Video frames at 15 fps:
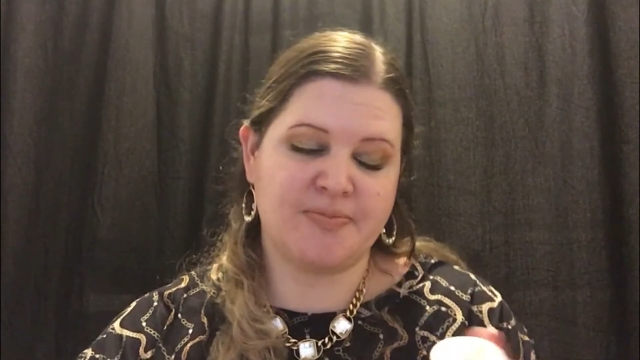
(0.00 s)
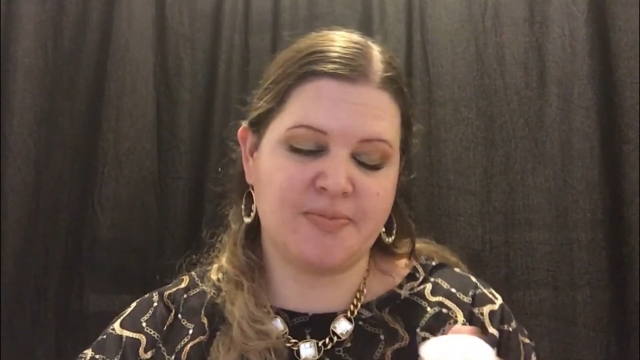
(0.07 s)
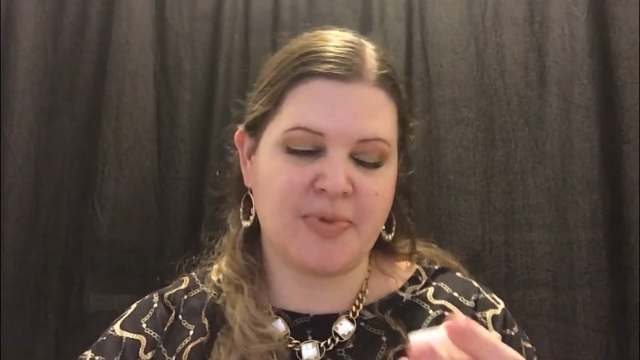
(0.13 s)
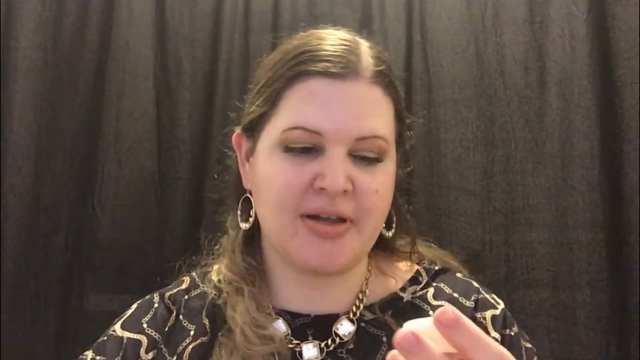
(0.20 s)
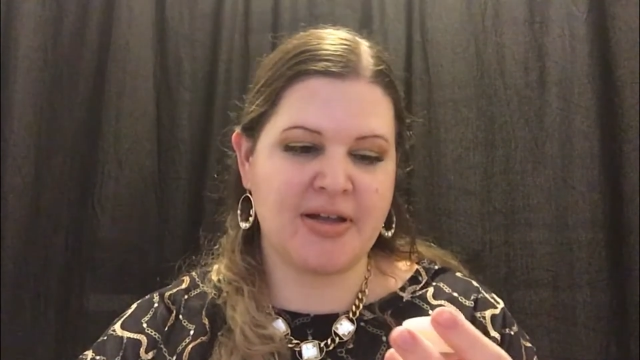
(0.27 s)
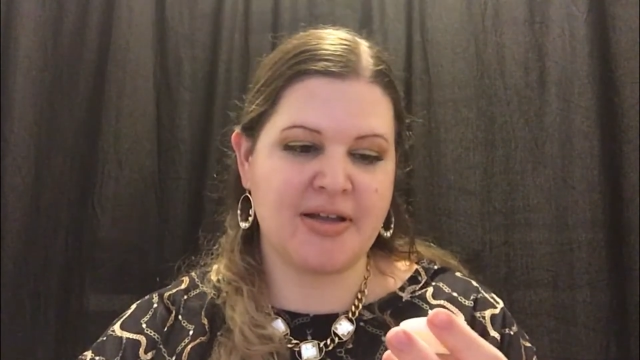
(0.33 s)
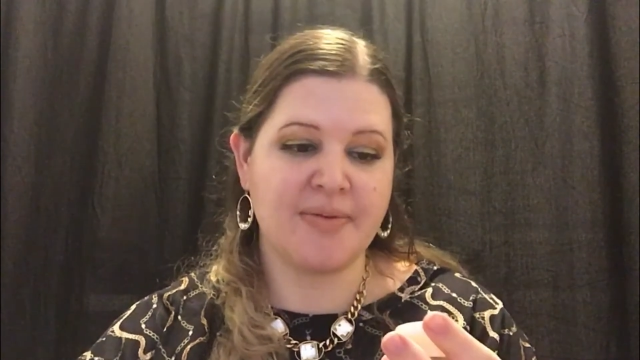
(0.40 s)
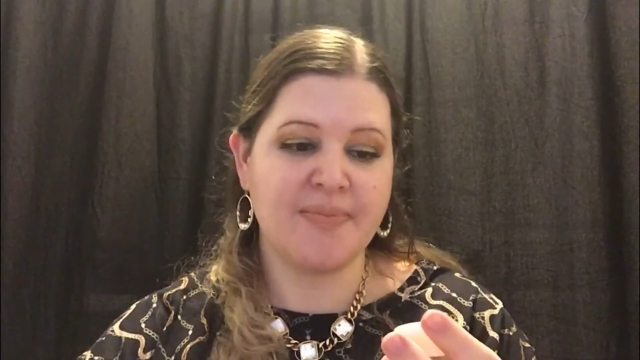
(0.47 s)

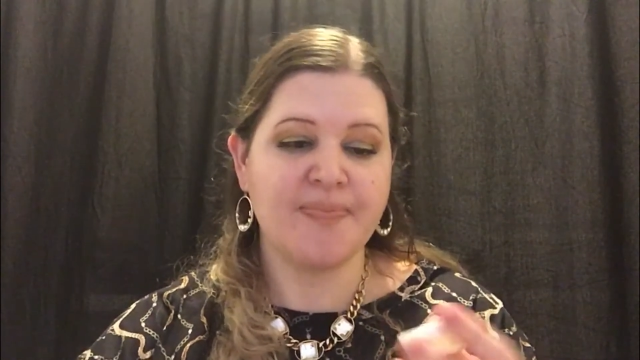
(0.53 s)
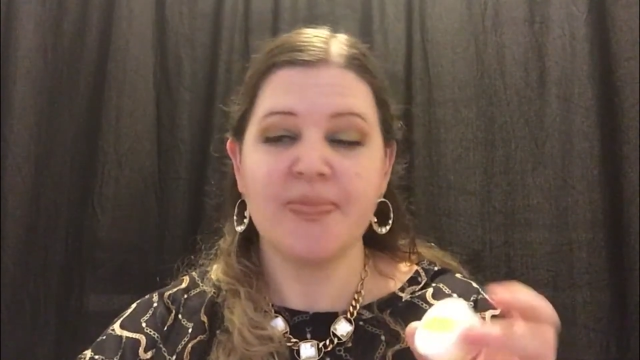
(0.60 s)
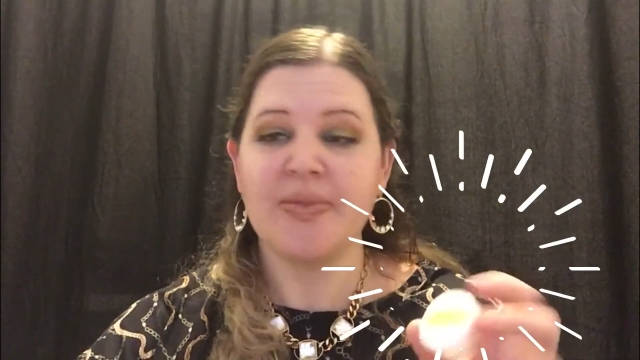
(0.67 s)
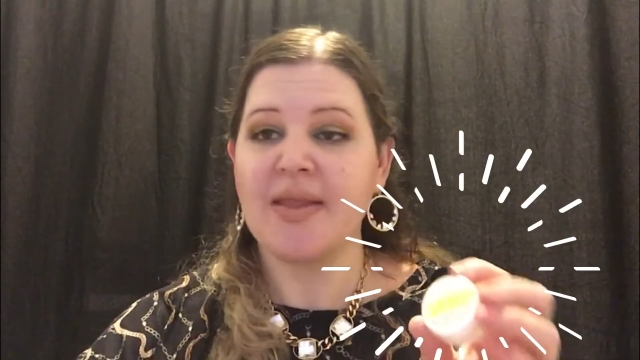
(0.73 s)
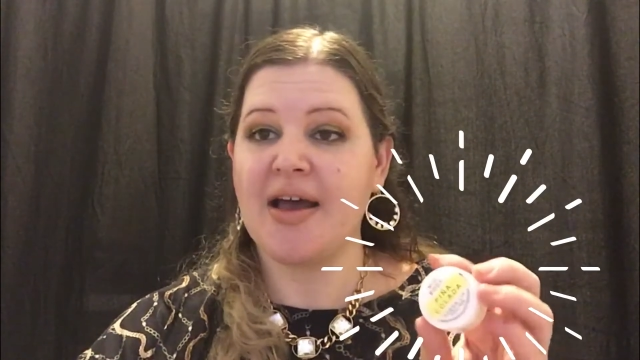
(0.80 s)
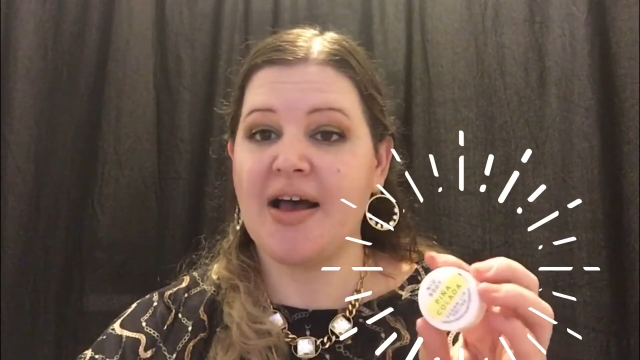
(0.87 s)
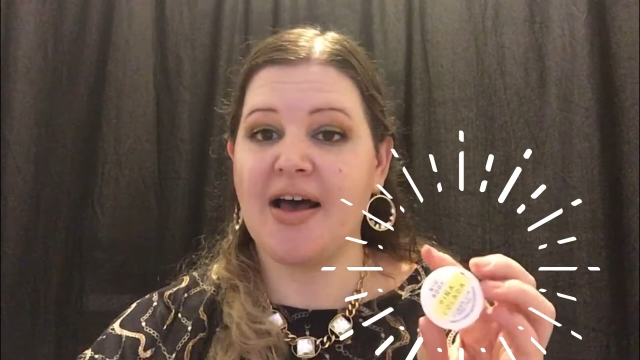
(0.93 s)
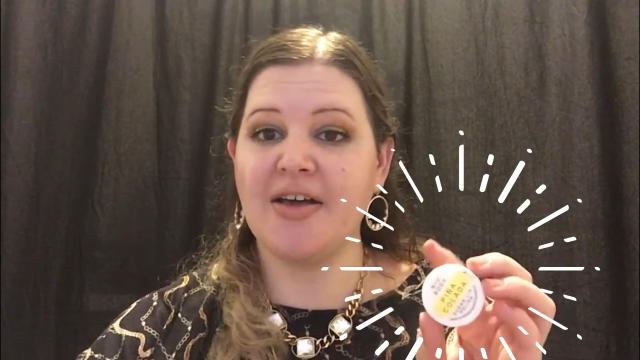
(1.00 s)
But
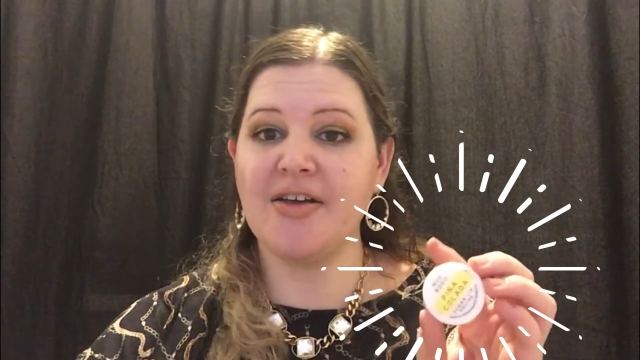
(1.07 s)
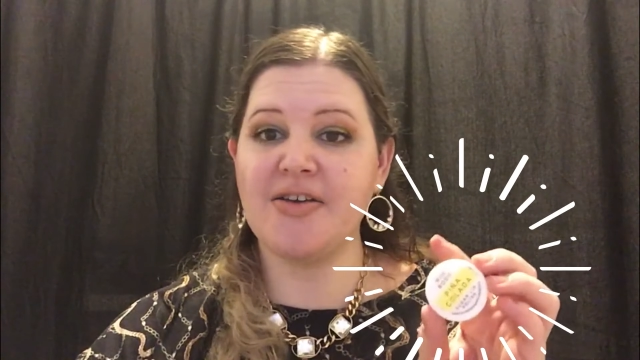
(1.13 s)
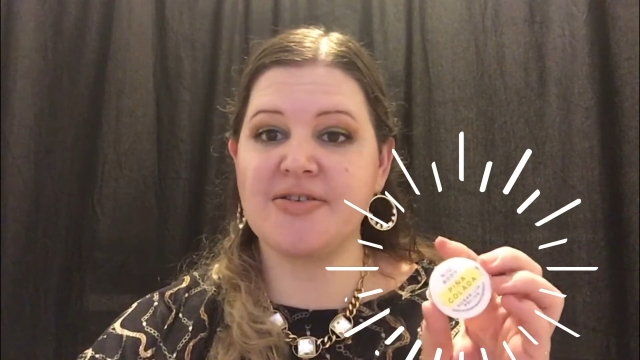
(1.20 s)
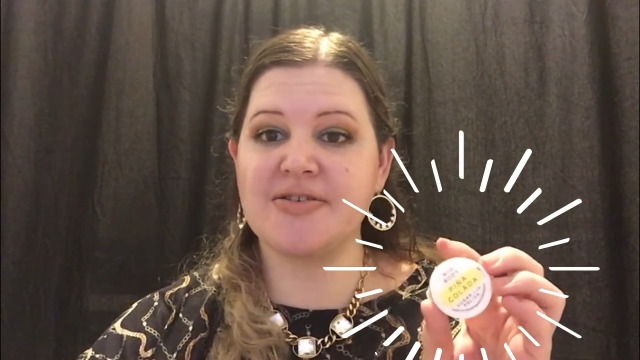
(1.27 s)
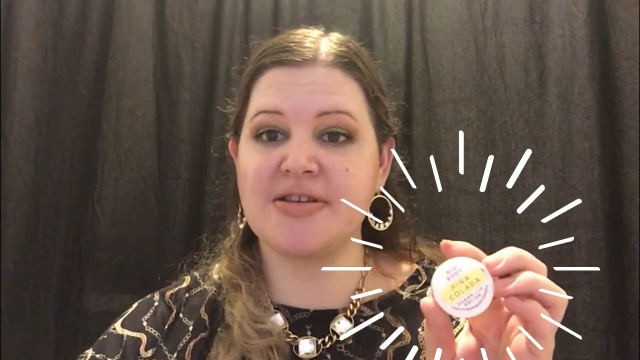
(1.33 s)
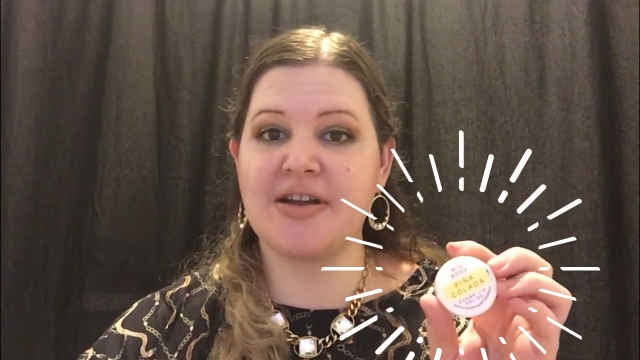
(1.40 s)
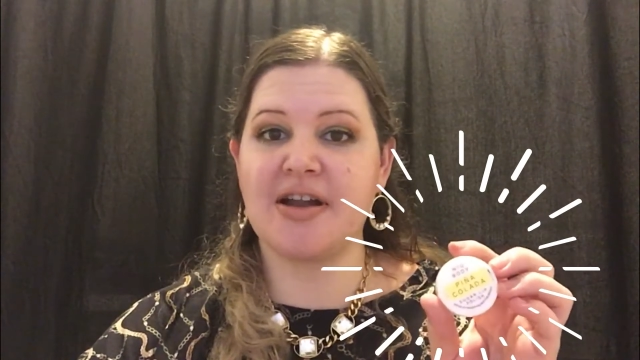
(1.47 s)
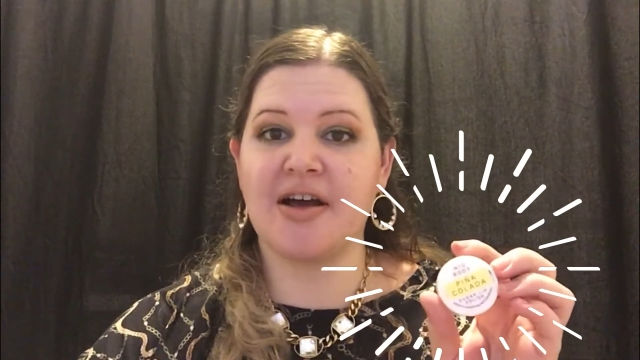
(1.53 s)
I'll use it.